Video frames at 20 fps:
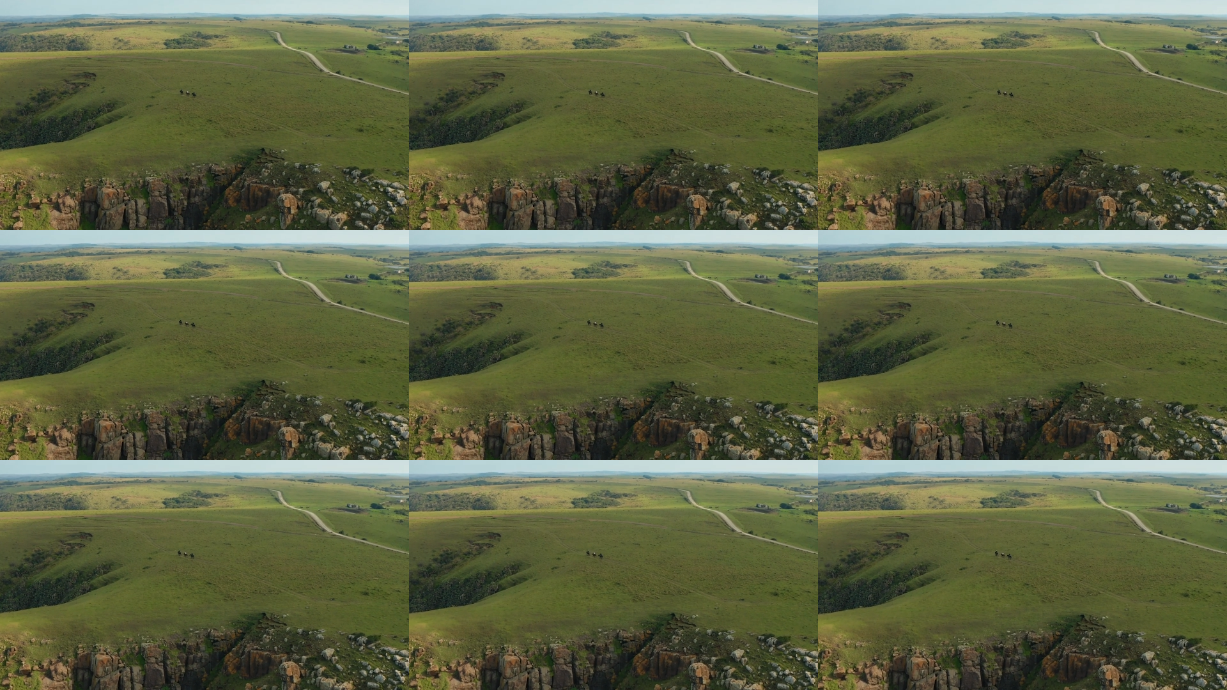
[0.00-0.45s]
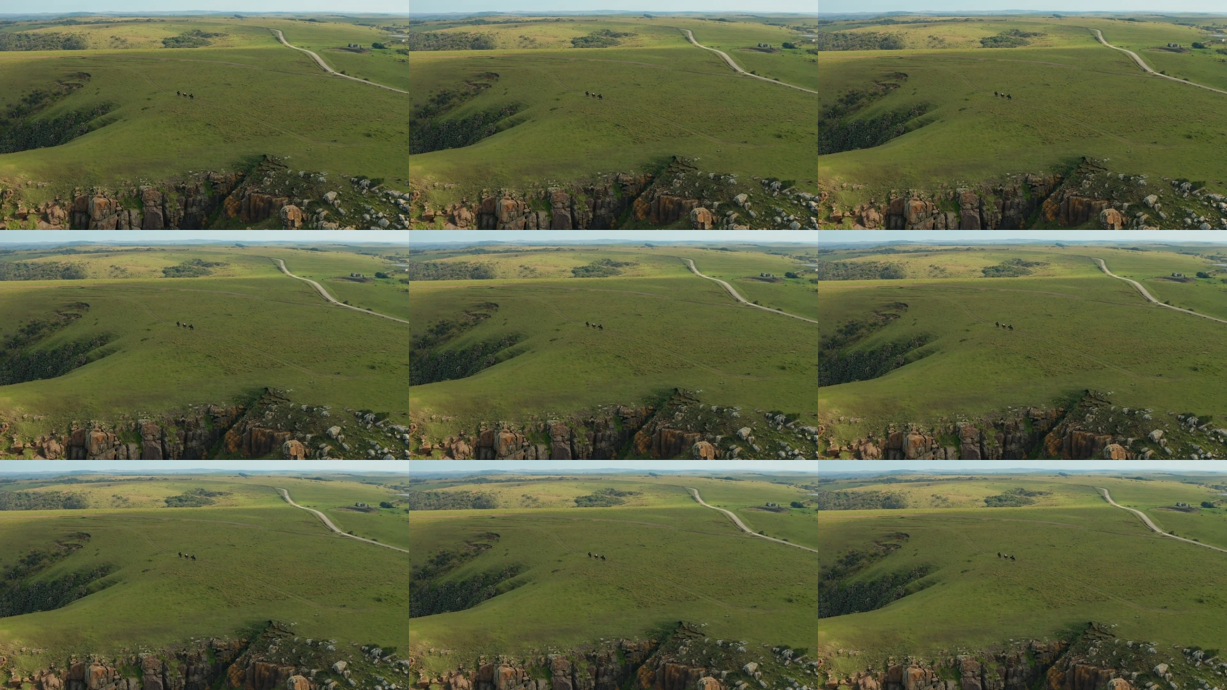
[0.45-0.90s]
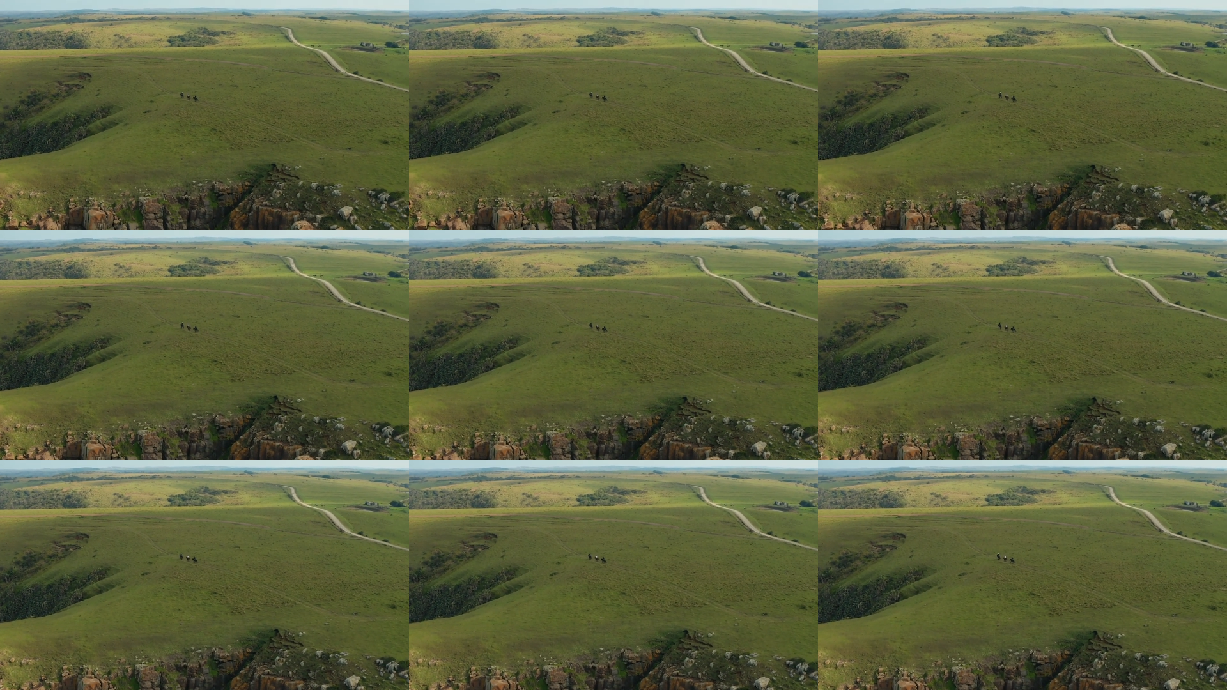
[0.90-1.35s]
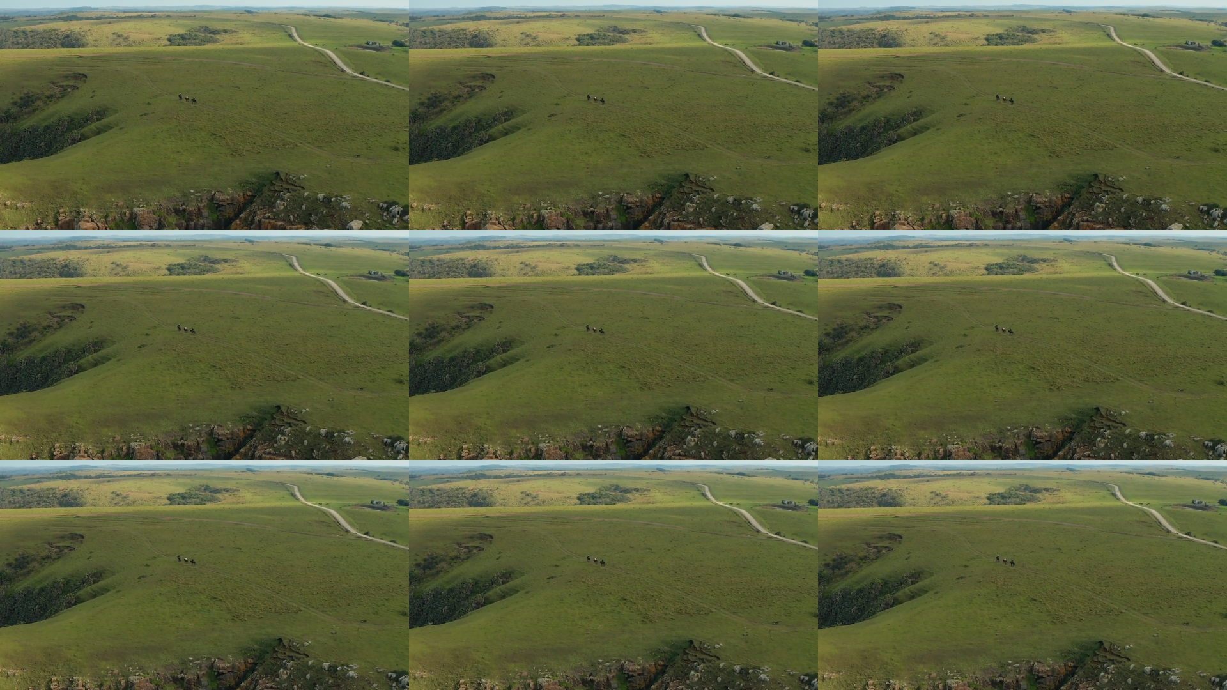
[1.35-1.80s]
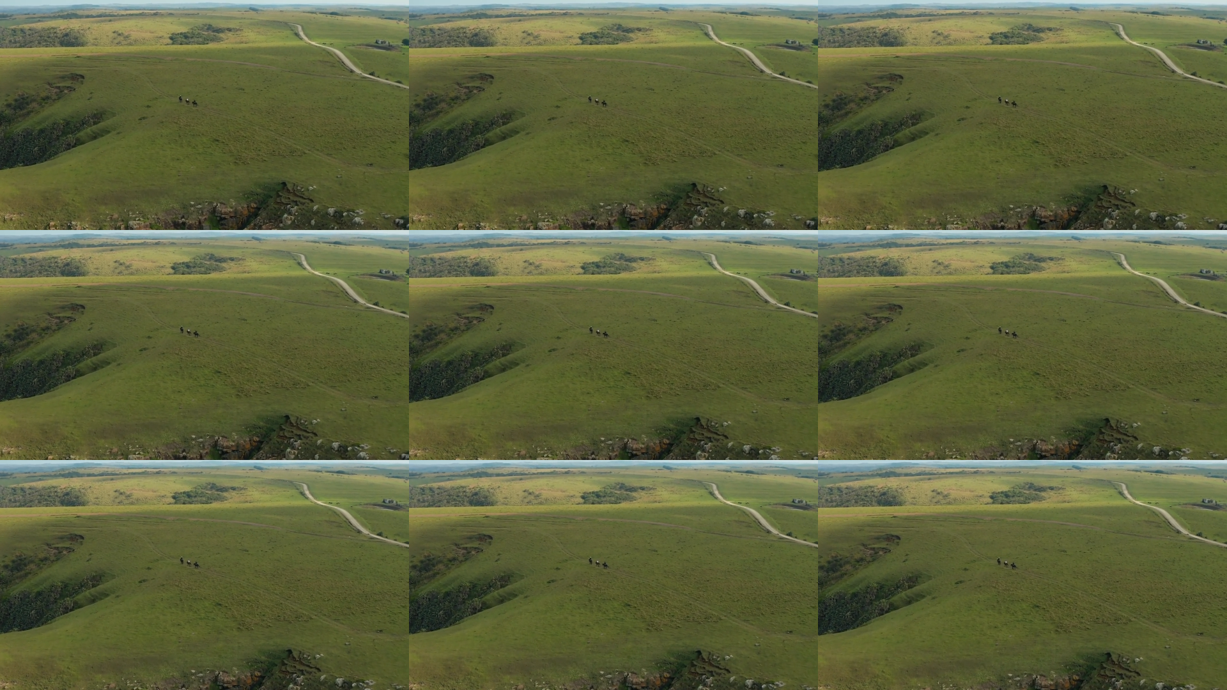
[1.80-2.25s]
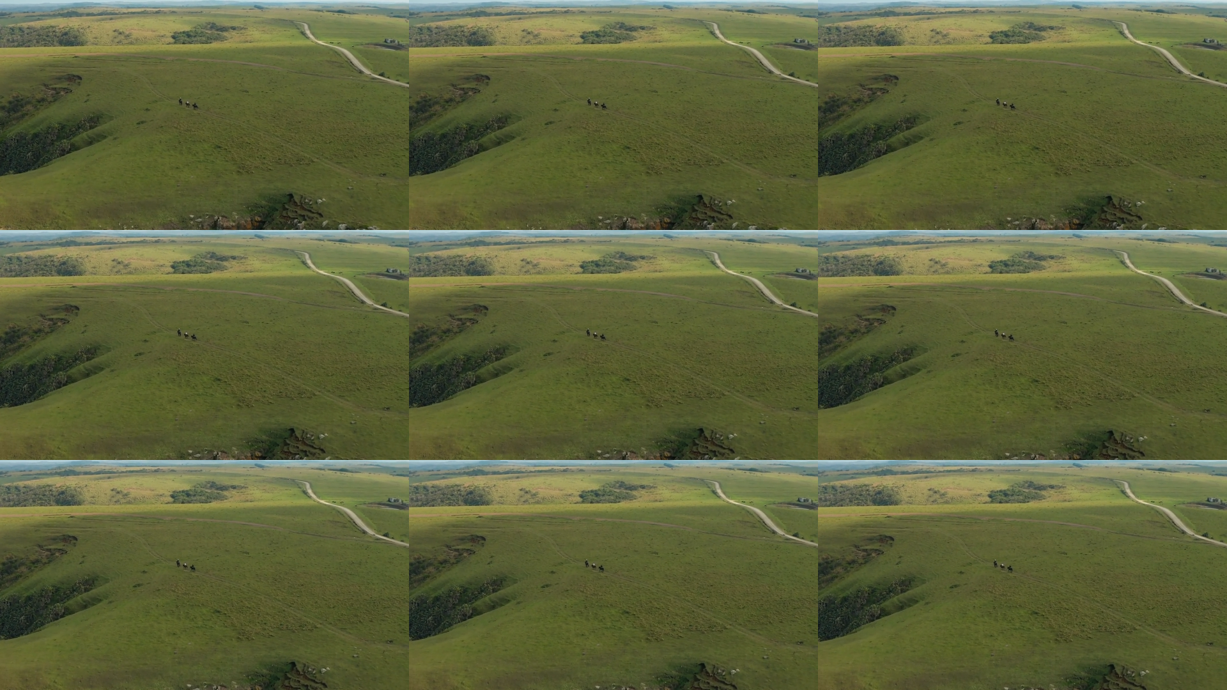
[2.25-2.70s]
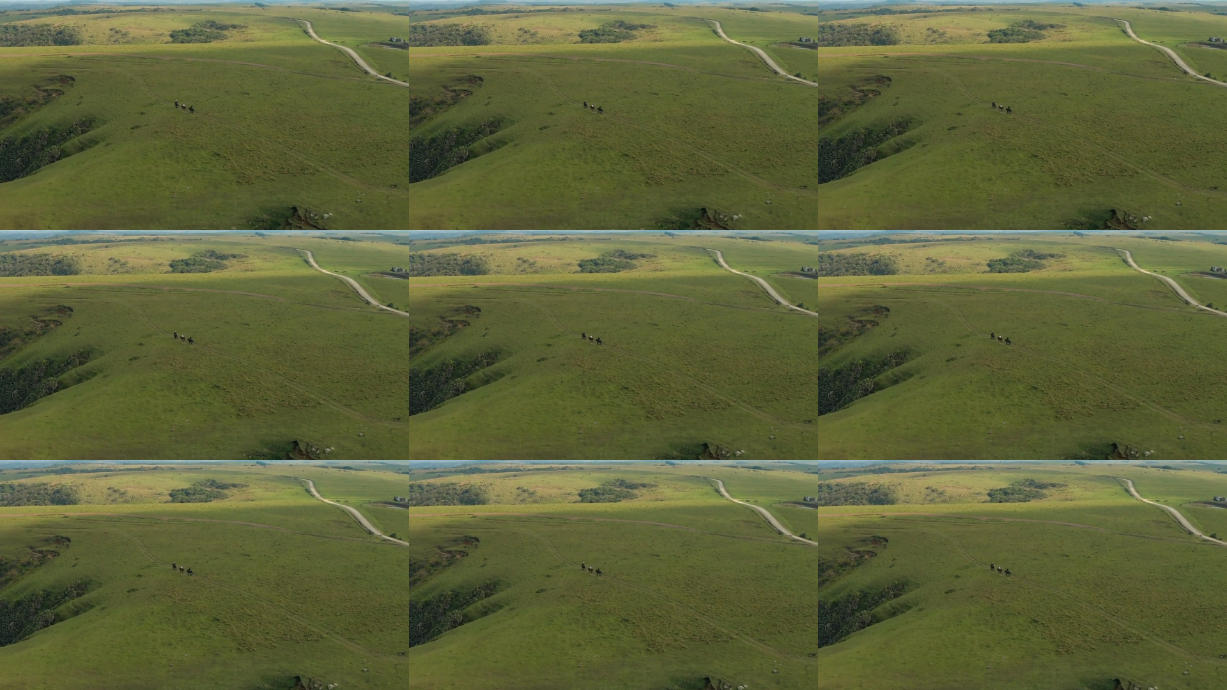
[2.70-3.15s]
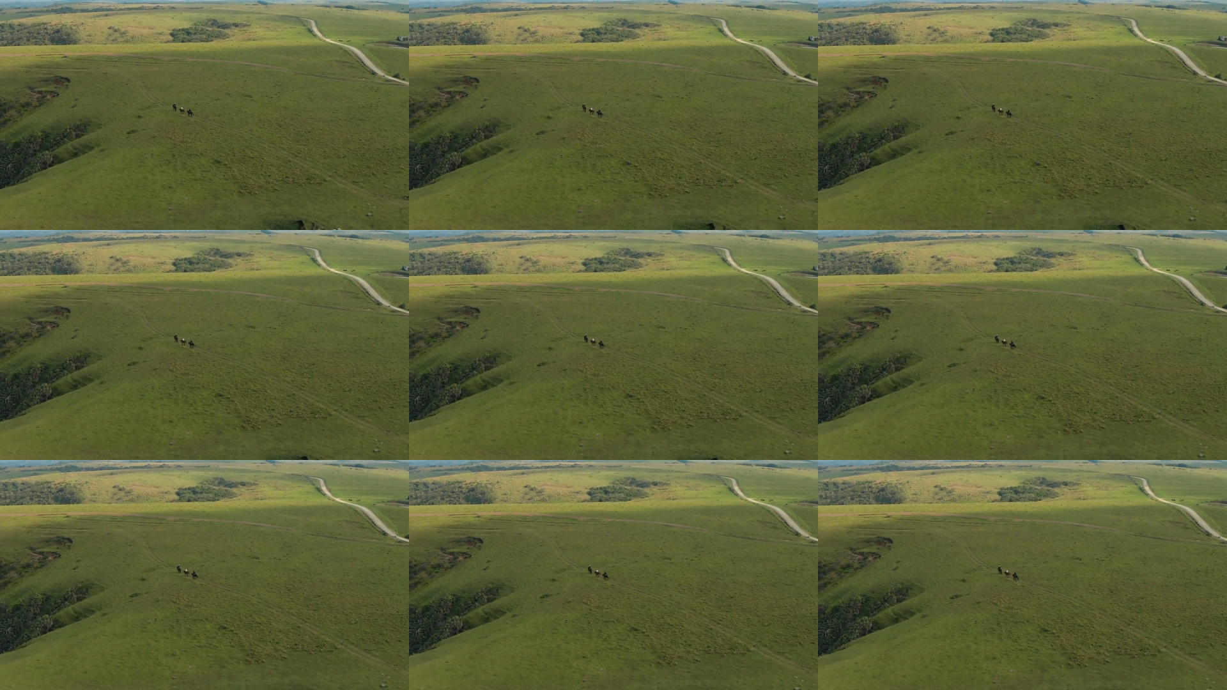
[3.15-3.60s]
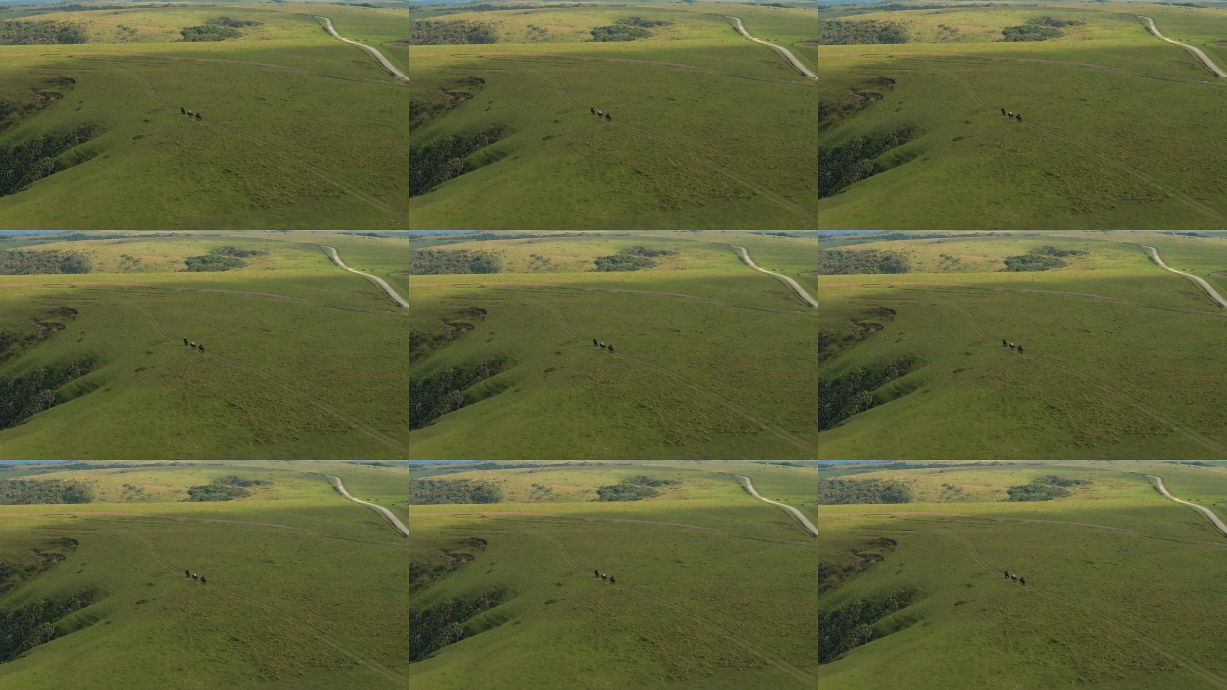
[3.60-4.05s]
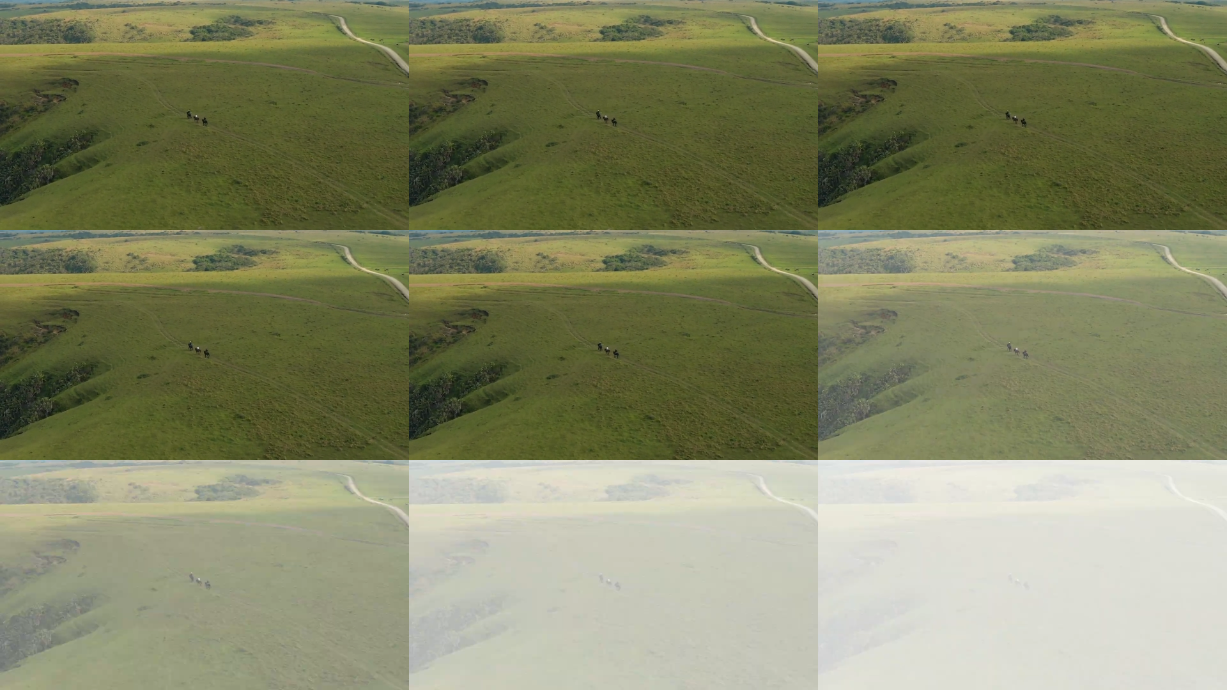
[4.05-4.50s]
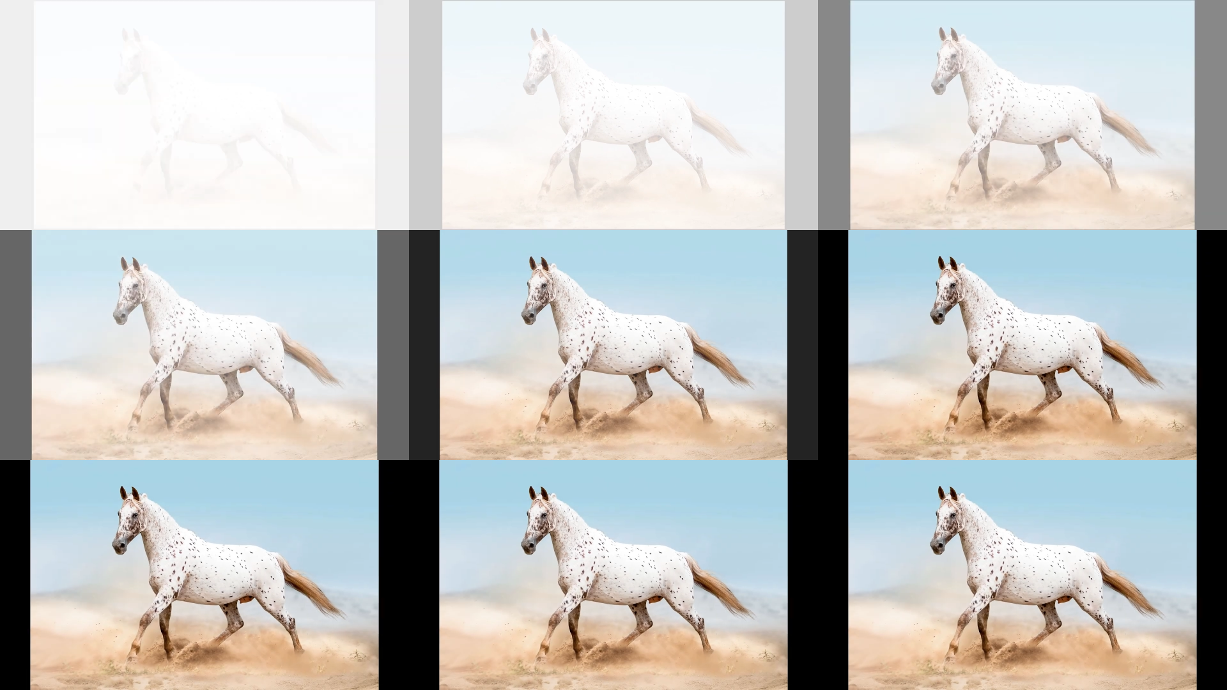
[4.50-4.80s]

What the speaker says: Nobody's mouth can be seen.